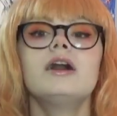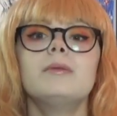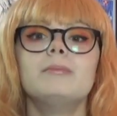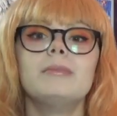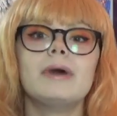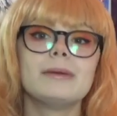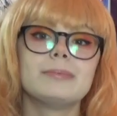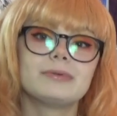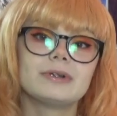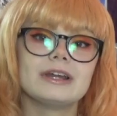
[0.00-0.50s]

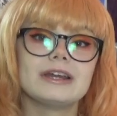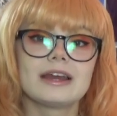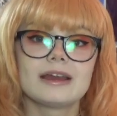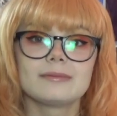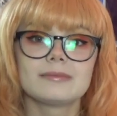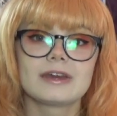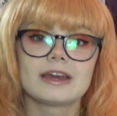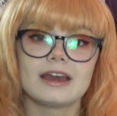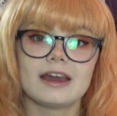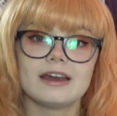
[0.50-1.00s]
My
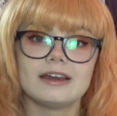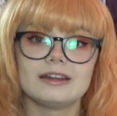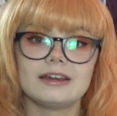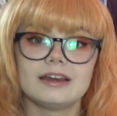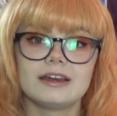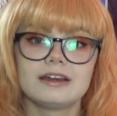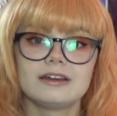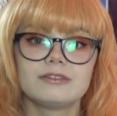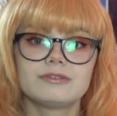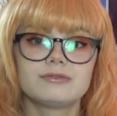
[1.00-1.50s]
pregame
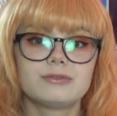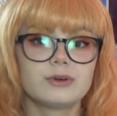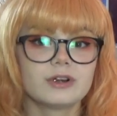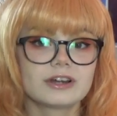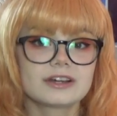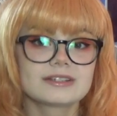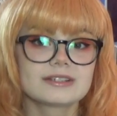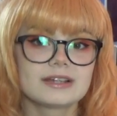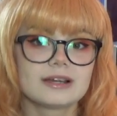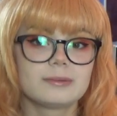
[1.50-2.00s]
Kaede,
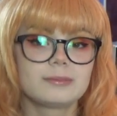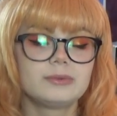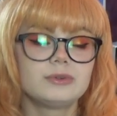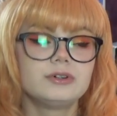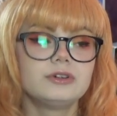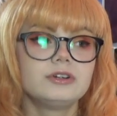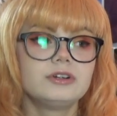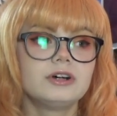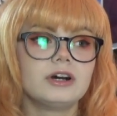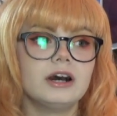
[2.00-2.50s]
for
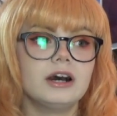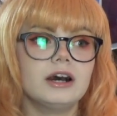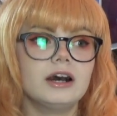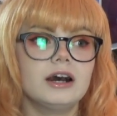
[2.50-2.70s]
example,